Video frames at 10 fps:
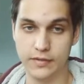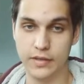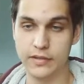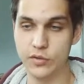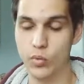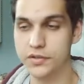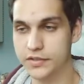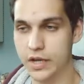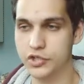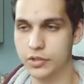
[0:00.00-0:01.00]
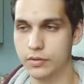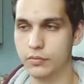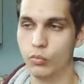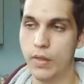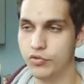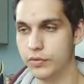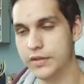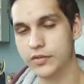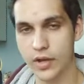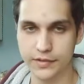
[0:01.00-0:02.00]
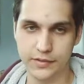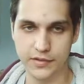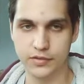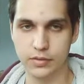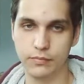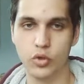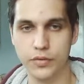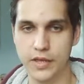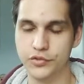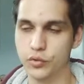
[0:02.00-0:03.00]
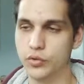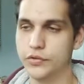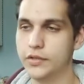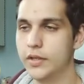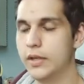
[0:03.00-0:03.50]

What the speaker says: So they did 1 session, went through the entire system, got their scores,